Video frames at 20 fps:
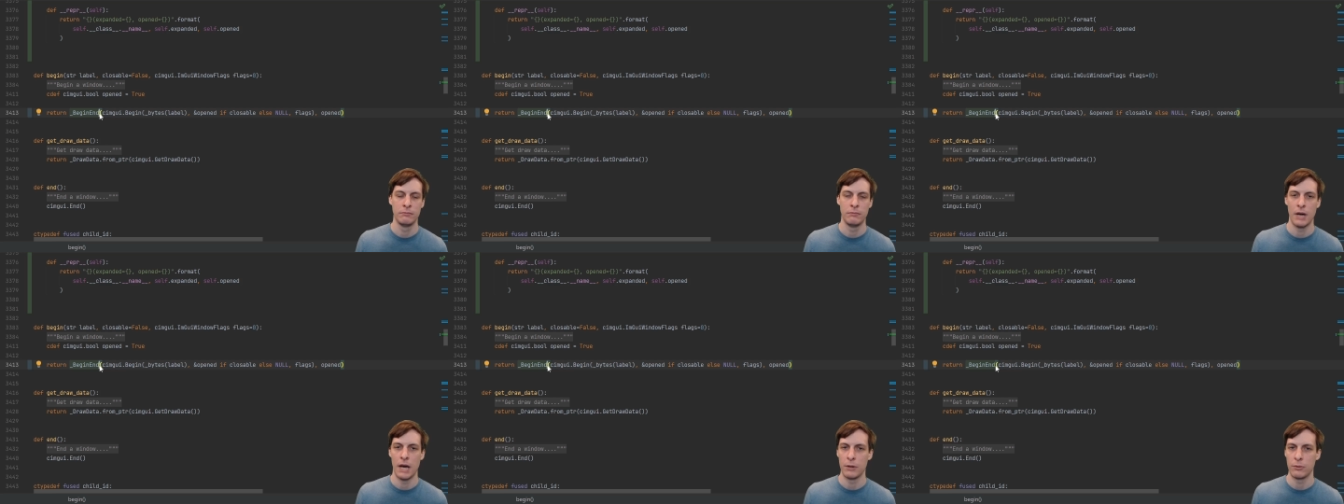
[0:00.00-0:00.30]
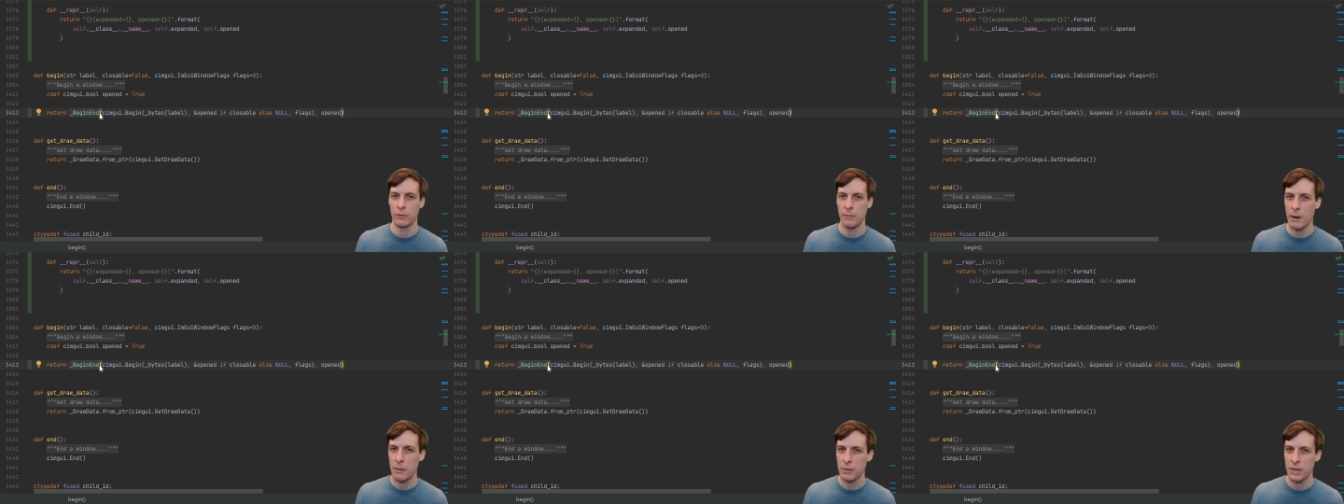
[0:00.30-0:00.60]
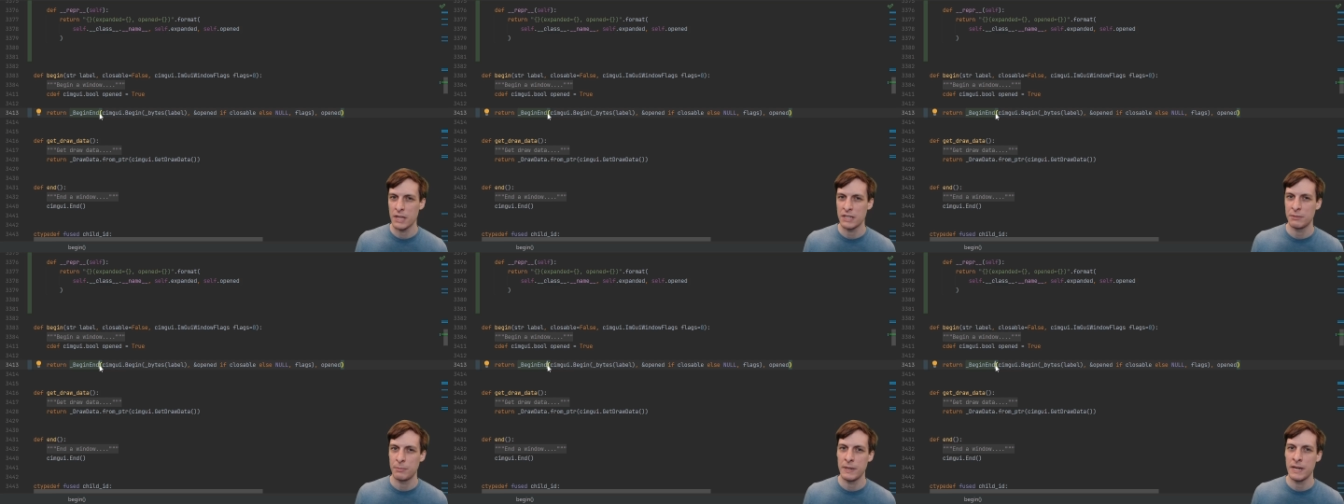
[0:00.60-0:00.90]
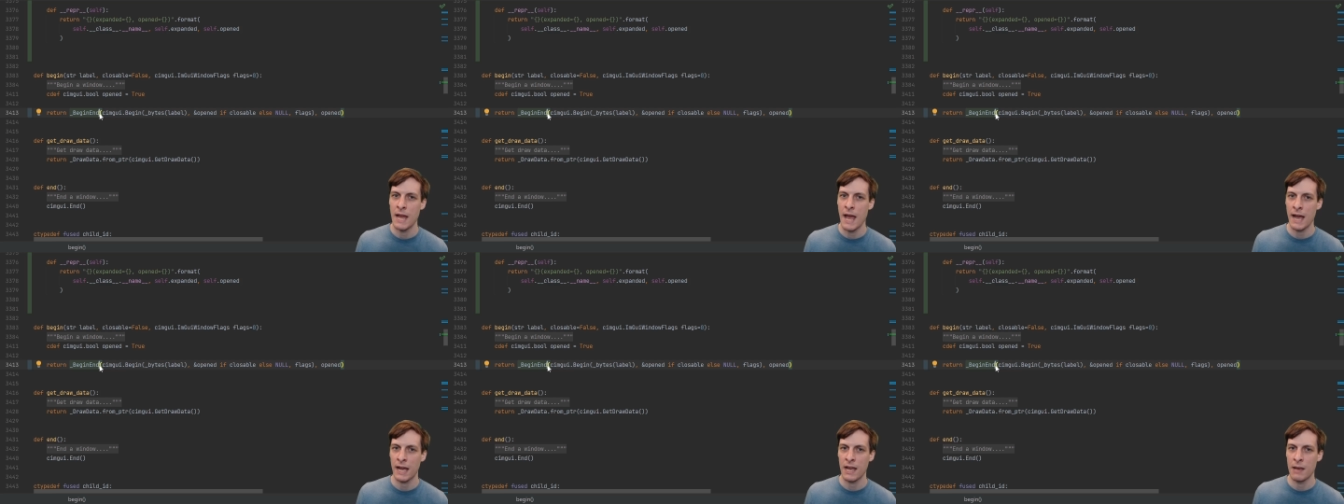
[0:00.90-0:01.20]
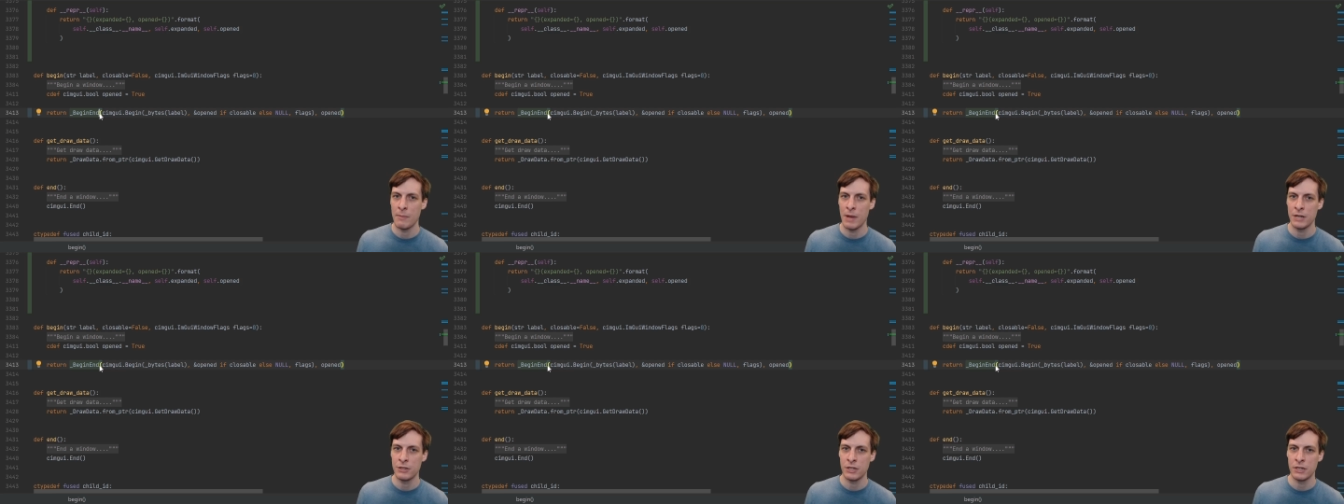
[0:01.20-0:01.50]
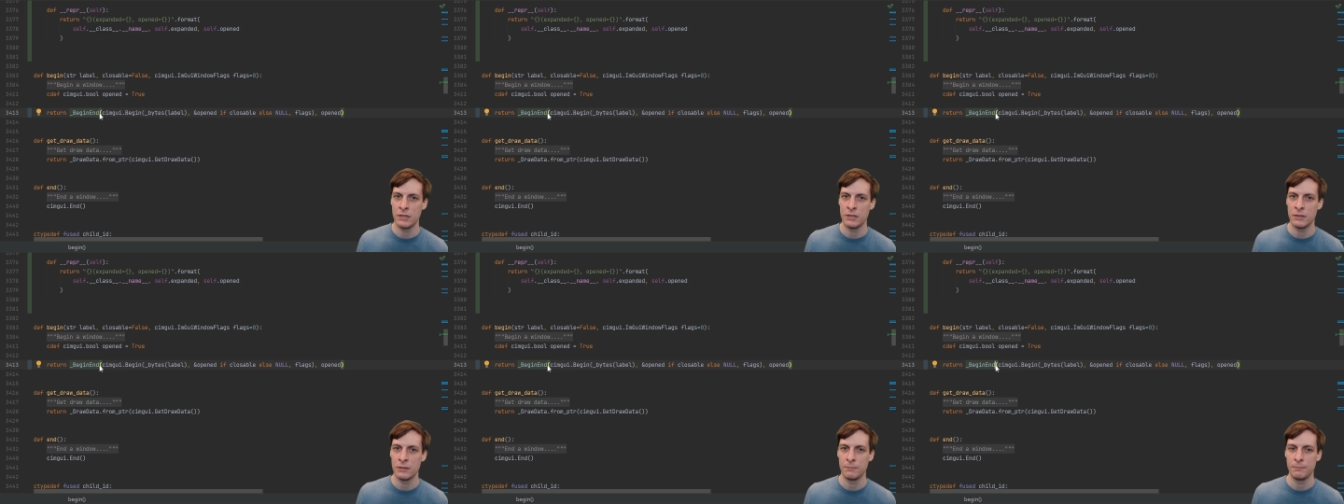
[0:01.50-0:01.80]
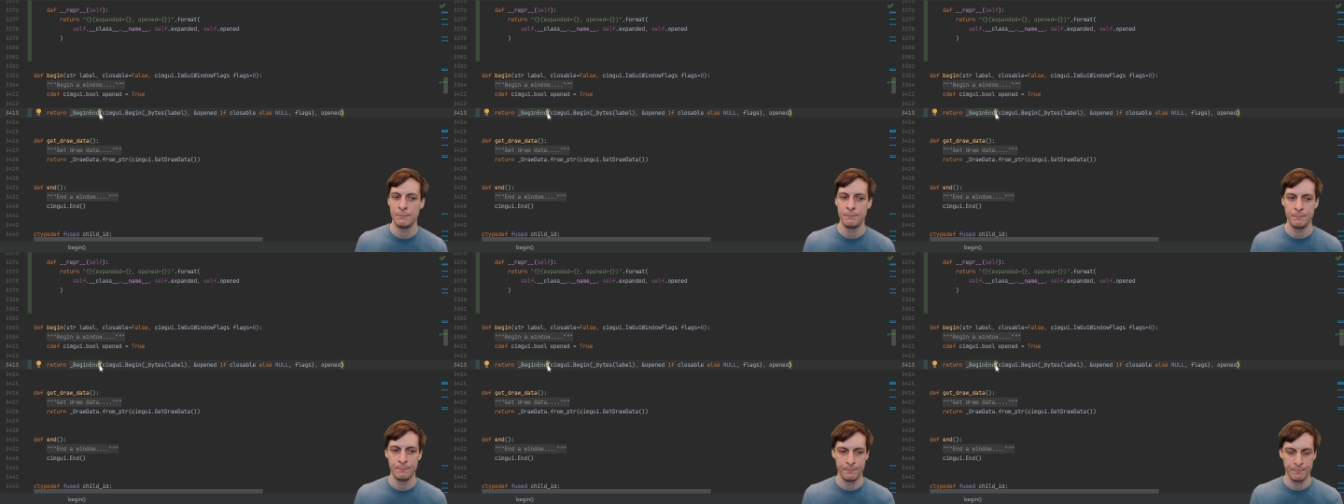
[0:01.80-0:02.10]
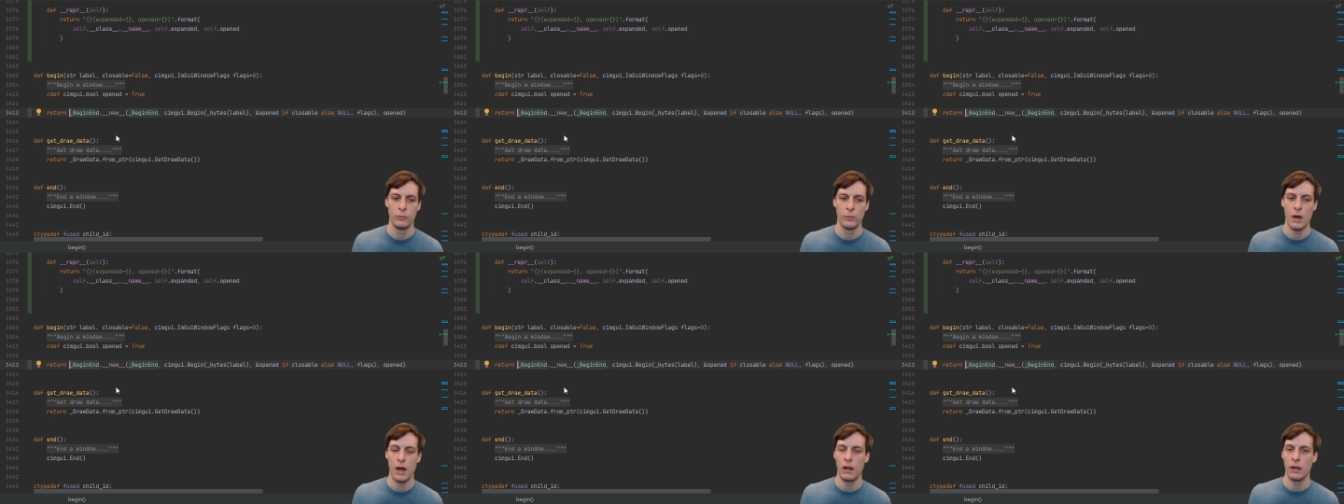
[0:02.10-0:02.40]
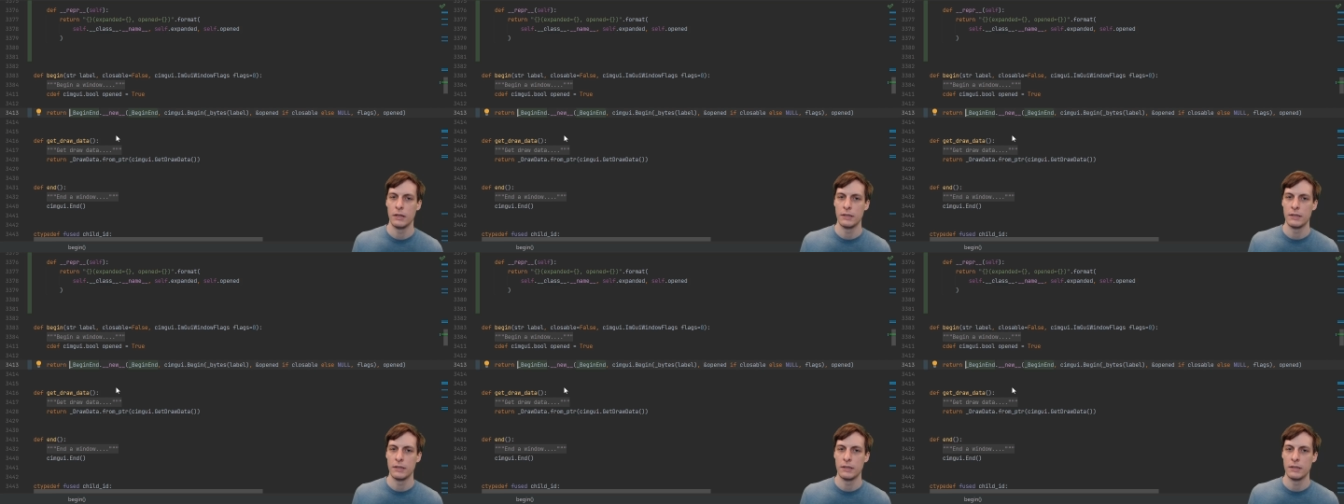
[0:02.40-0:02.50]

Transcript: But remember that speed hack I mentioned? Well,